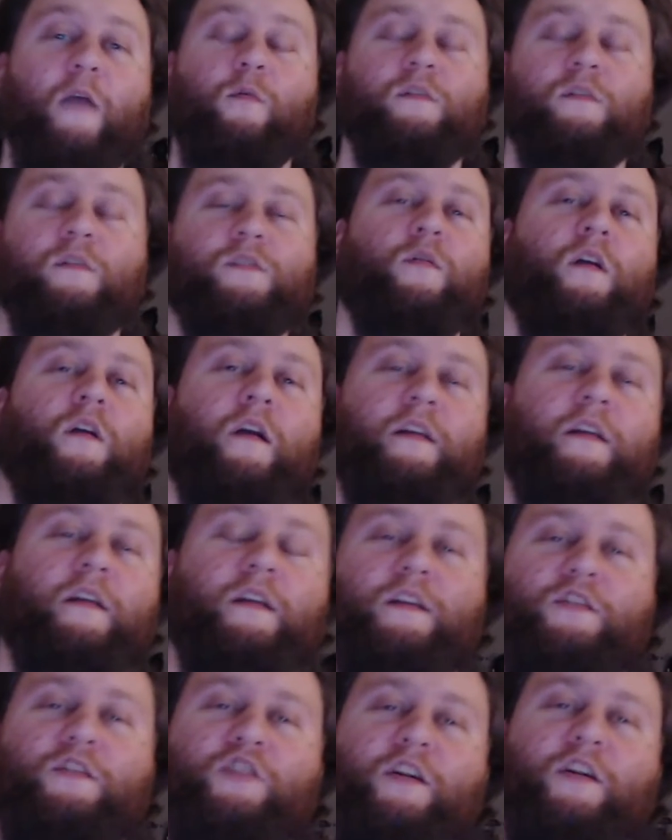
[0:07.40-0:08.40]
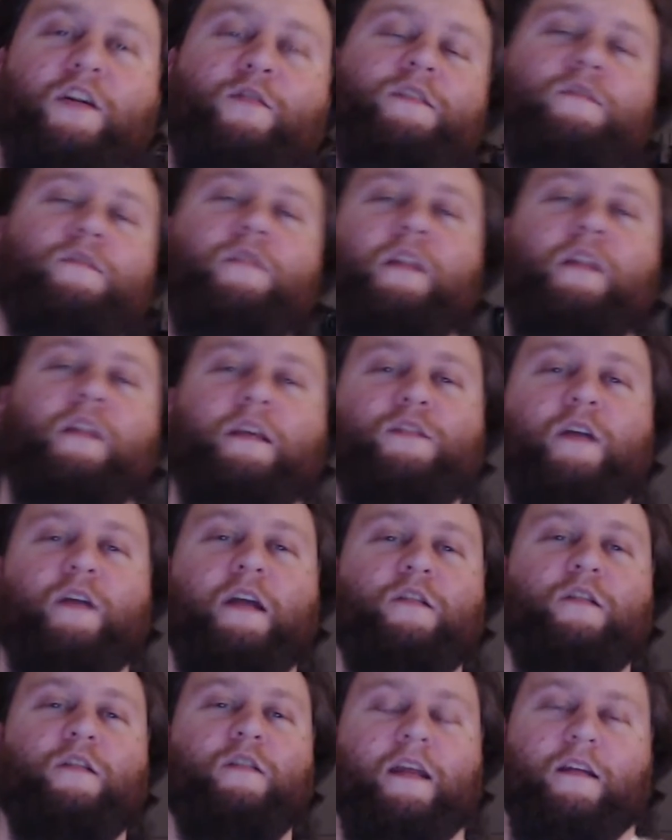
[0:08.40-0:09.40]
What's going on, you degenerates of the lesser
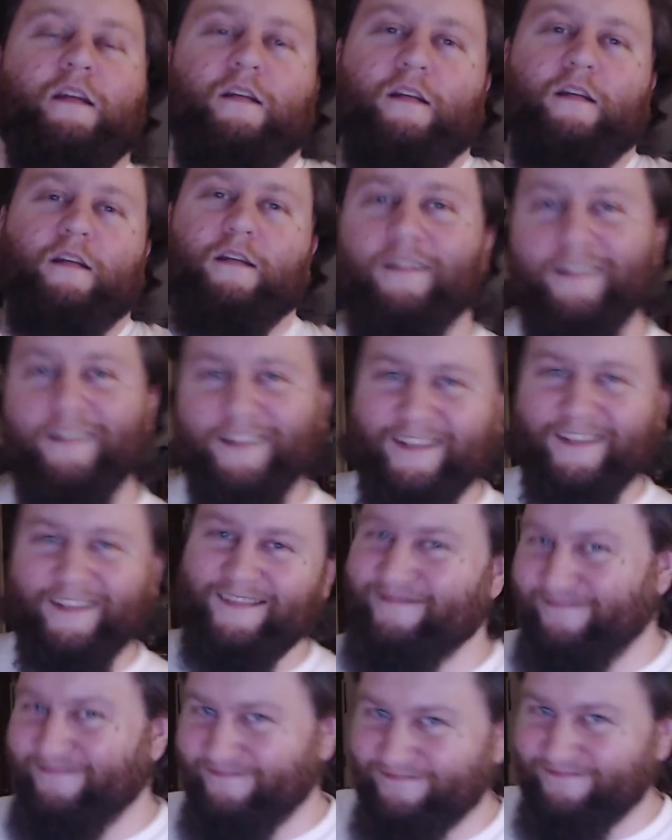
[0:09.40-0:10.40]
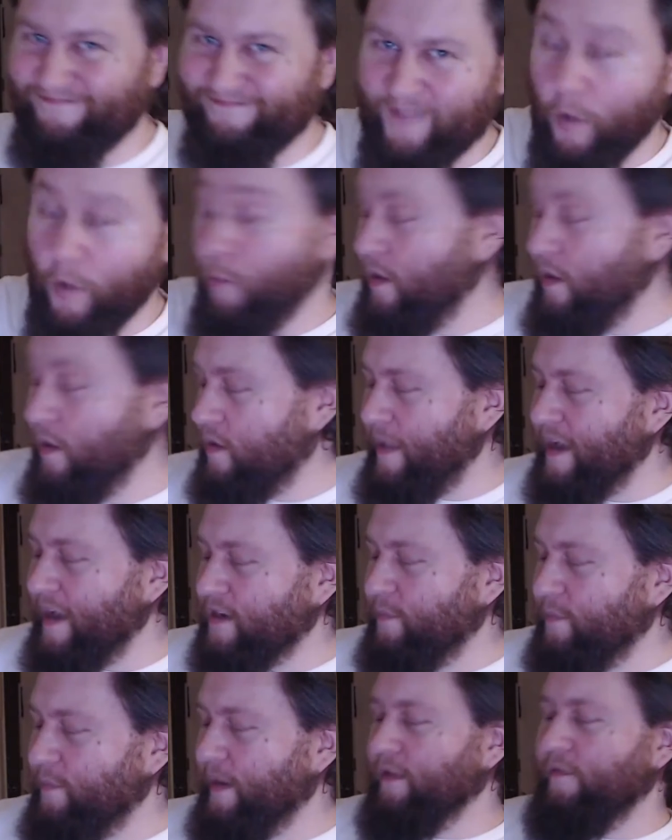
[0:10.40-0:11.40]
internet? Welcome
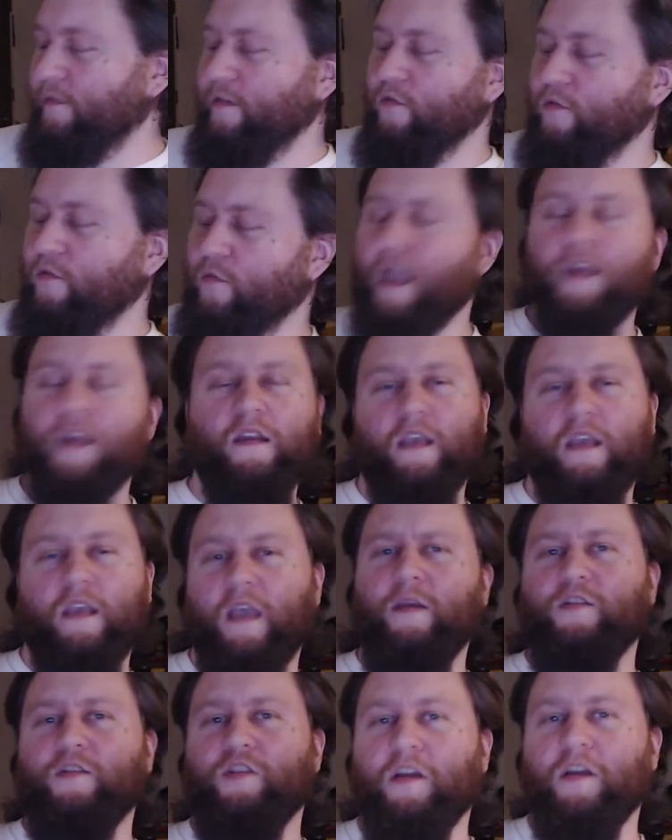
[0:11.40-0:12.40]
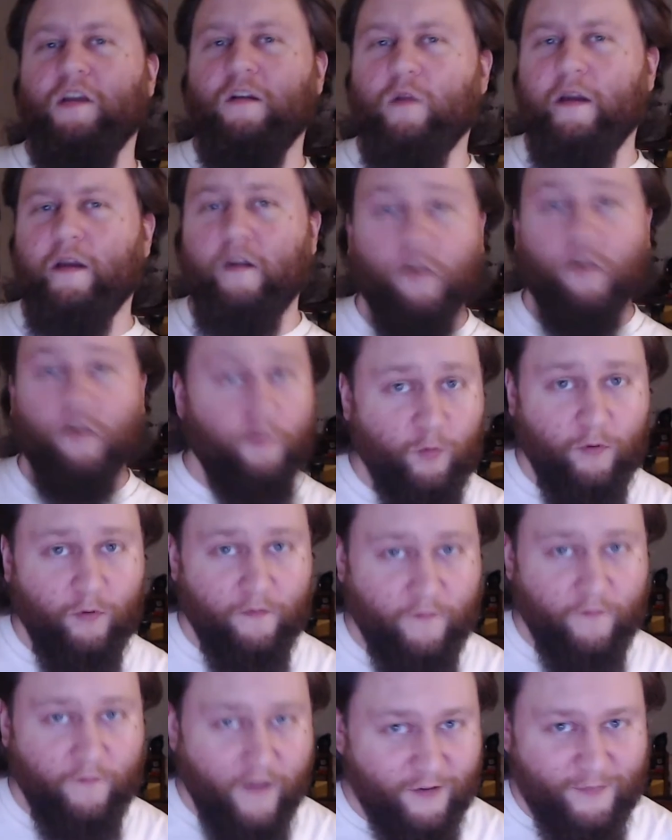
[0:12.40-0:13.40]
back to my living room and gaming channel, where I hope you will
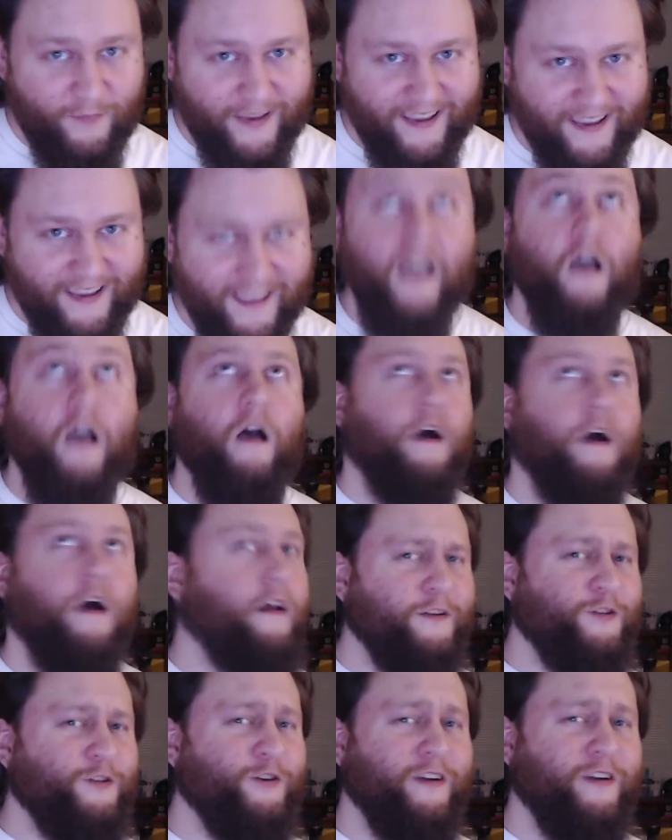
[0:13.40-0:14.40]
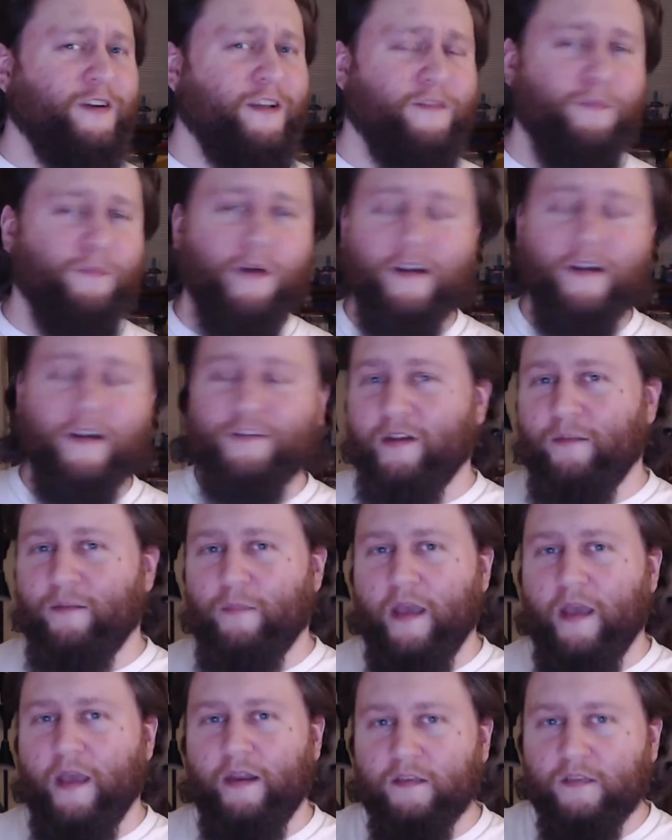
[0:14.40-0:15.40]
follow me on a journey of debauchery and
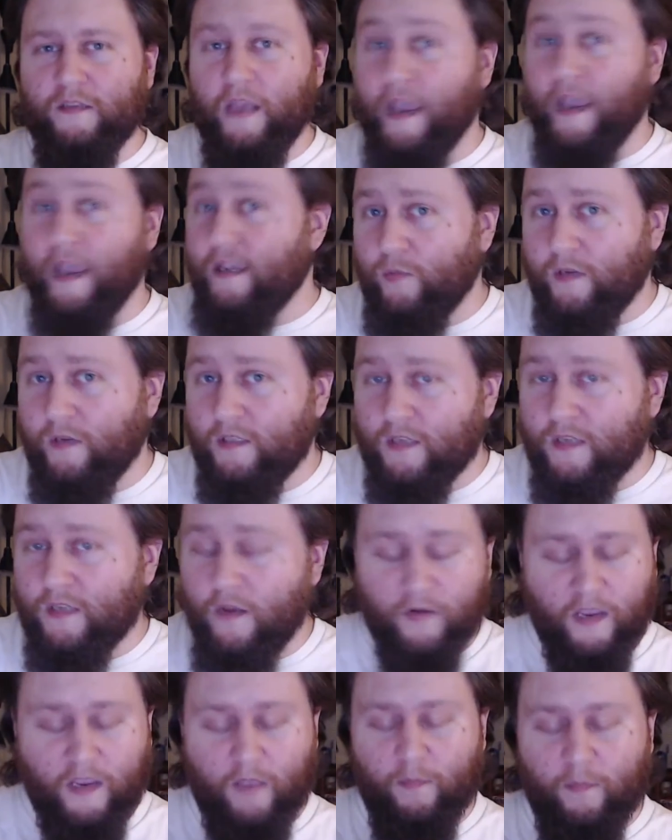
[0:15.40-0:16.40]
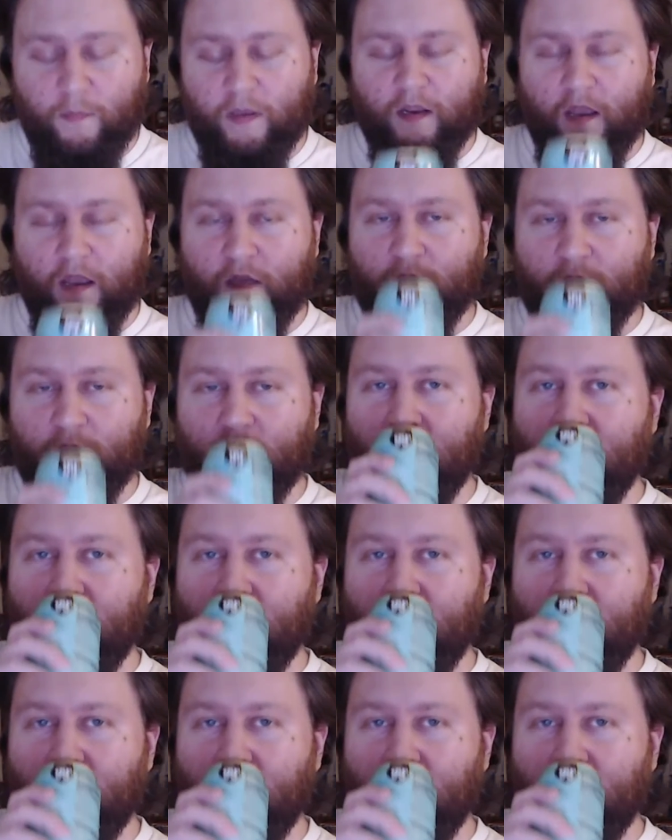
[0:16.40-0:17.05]
madness as we discover gaming together.